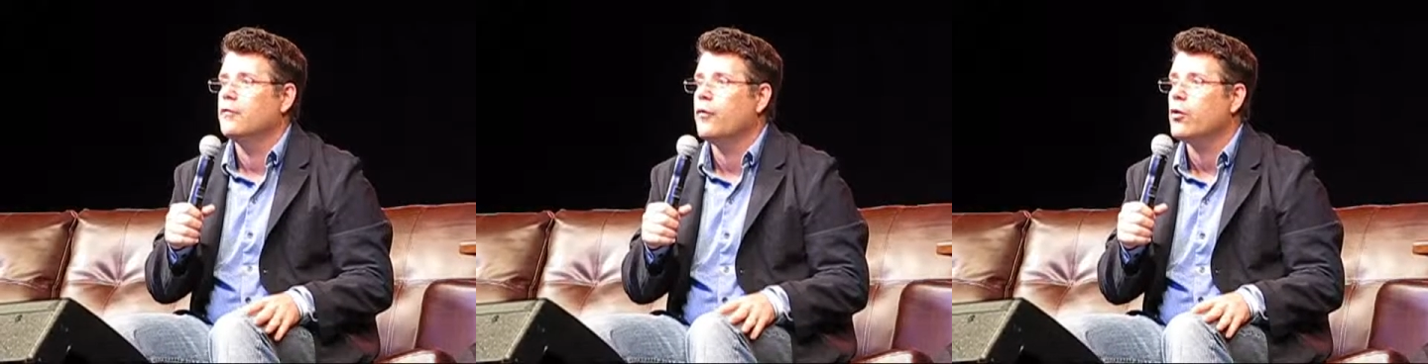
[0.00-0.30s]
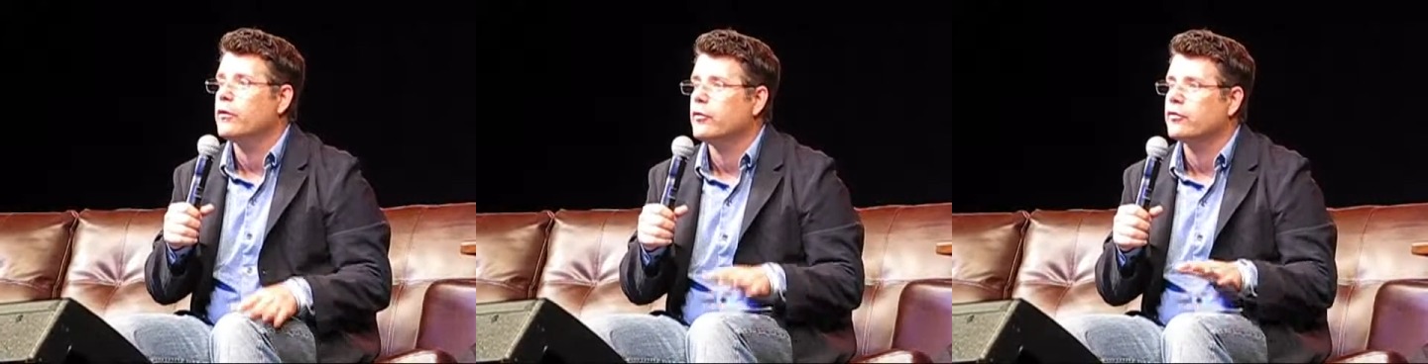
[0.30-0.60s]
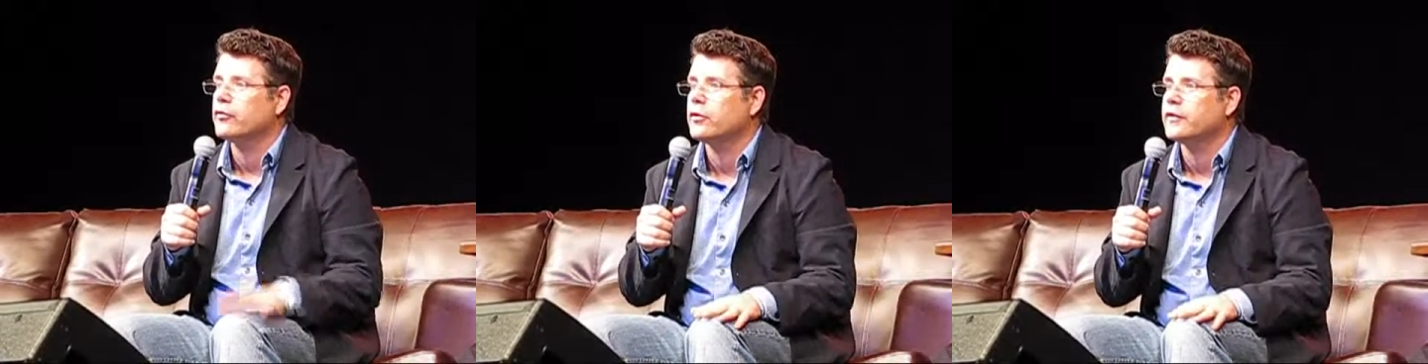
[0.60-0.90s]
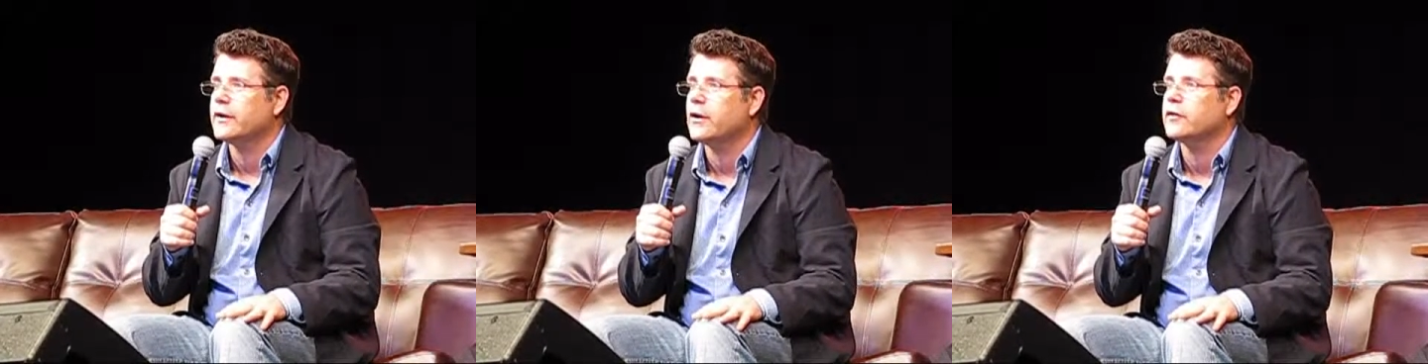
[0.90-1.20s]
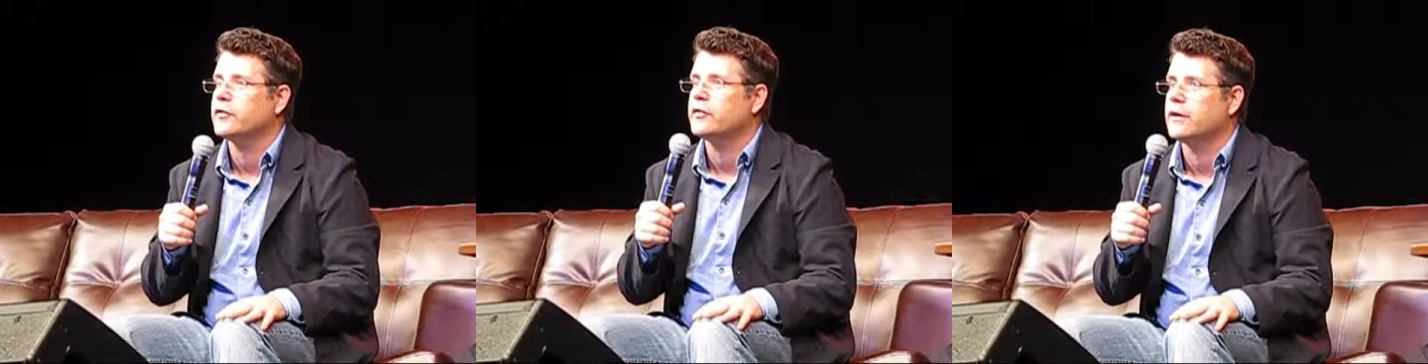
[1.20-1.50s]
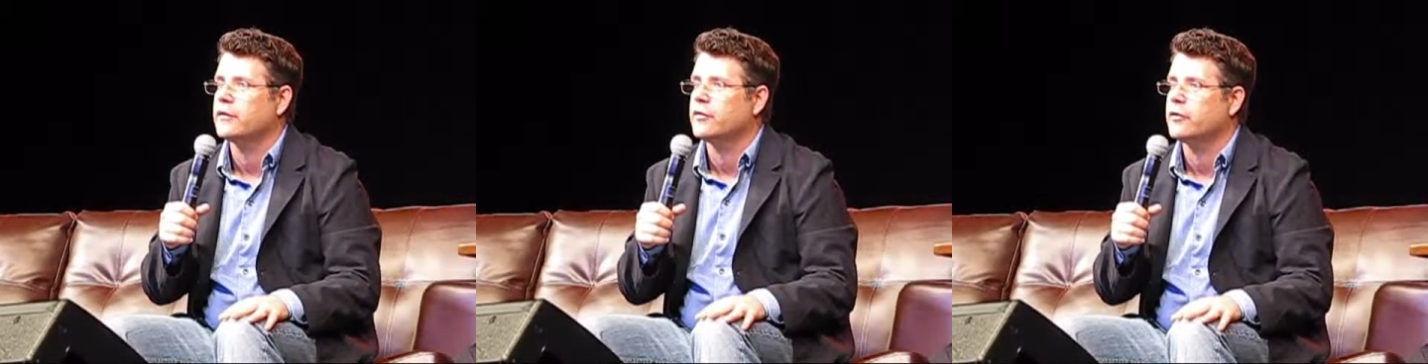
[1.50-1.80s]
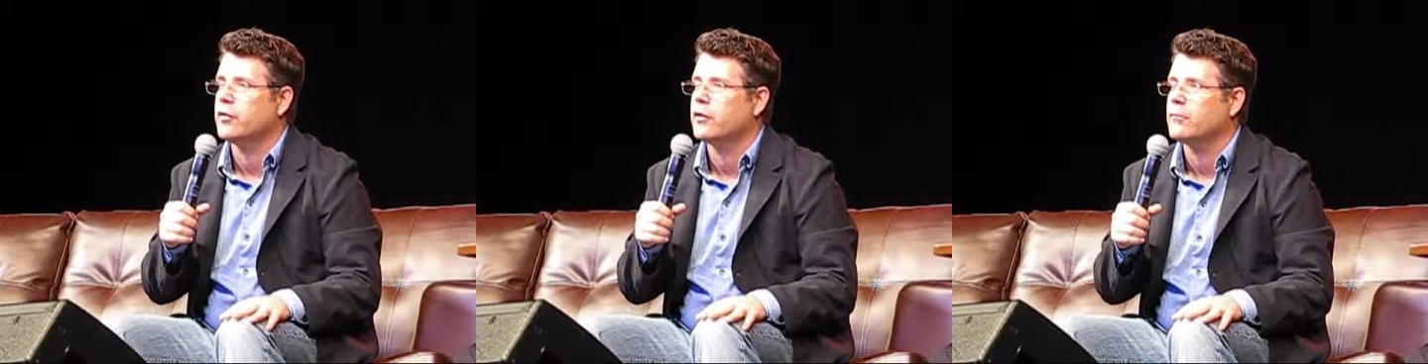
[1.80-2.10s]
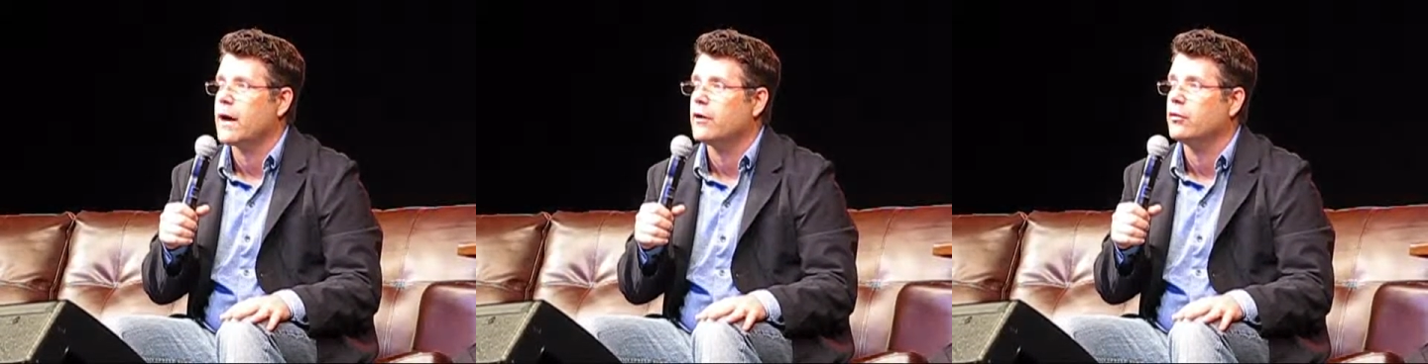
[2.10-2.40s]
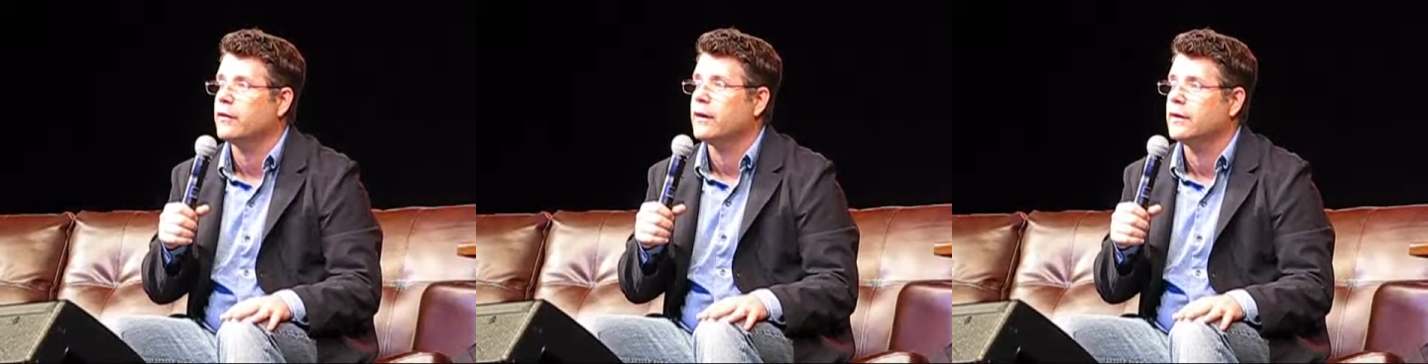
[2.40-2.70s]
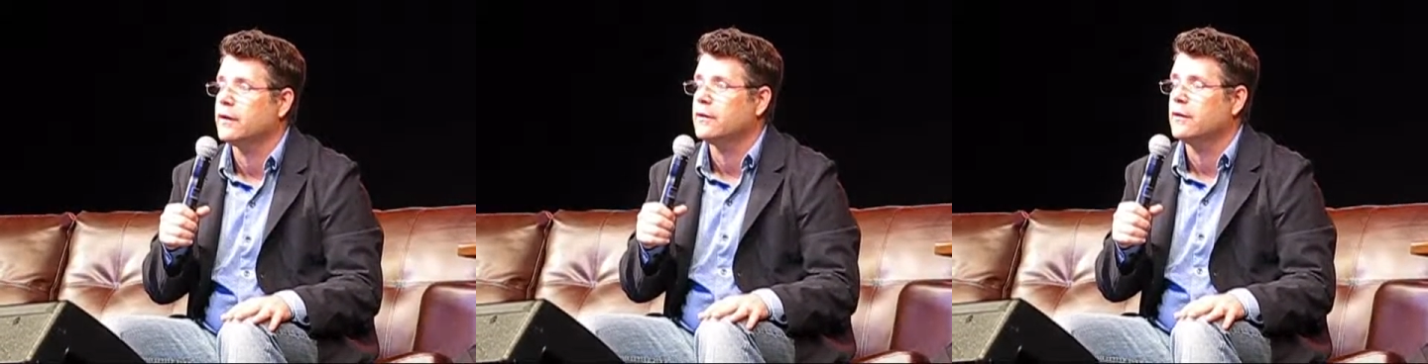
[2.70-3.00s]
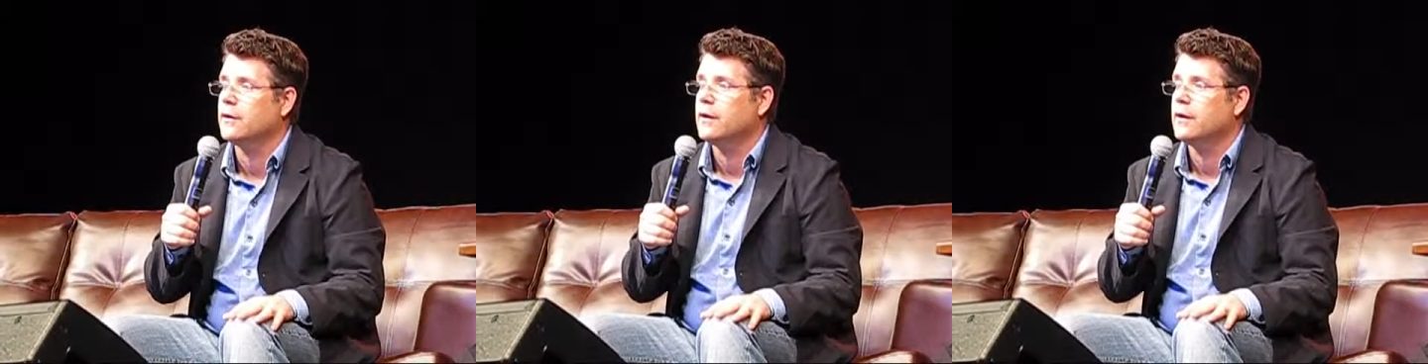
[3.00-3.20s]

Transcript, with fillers: Folk in those stories had lots of chances of turning back, only they didn't.